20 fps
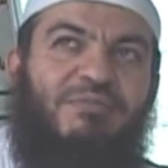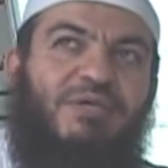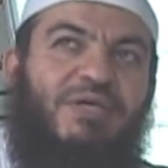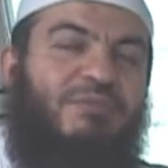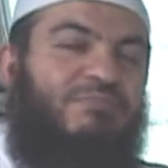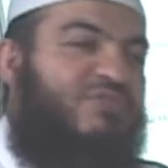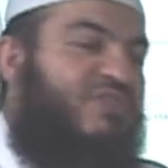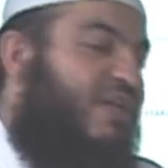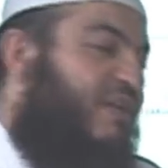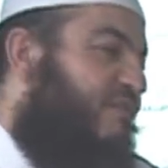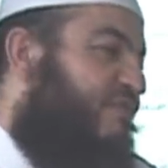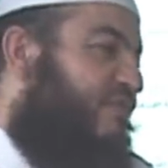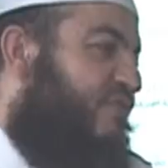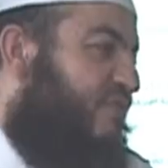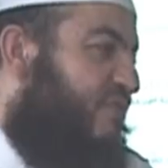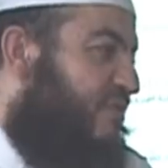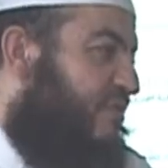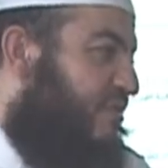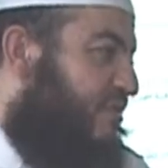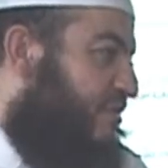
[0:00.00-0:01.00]

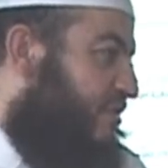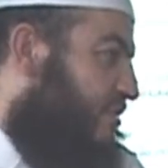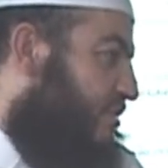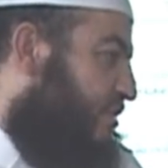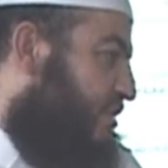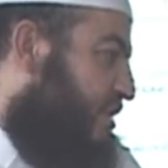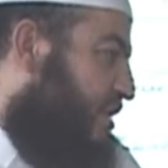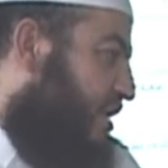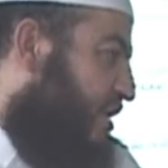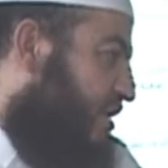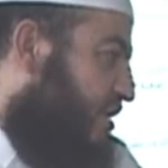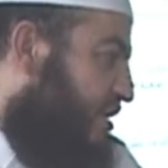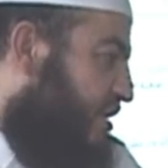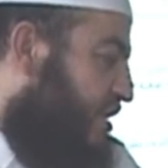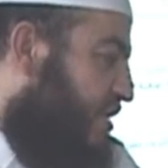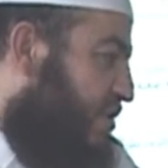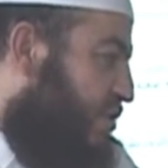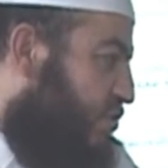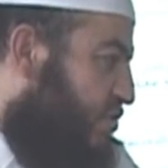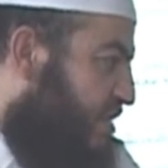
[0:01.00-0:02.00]
himself, okay,
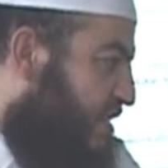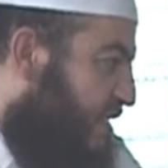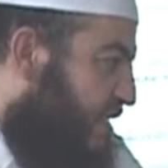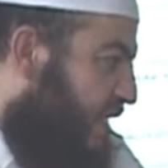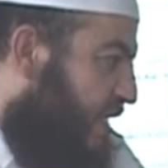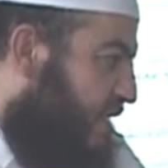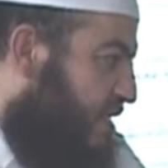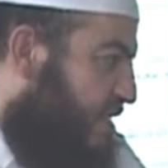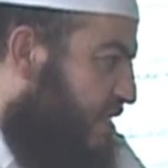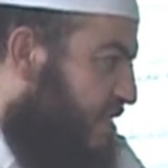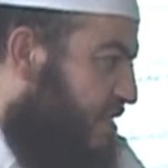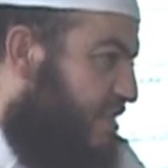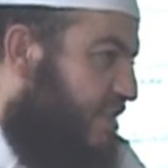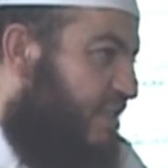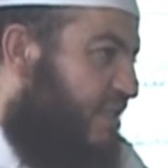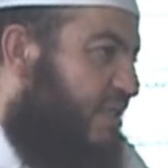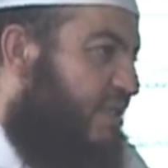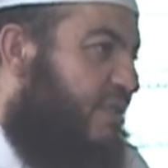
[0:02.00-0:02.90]
intoxicated,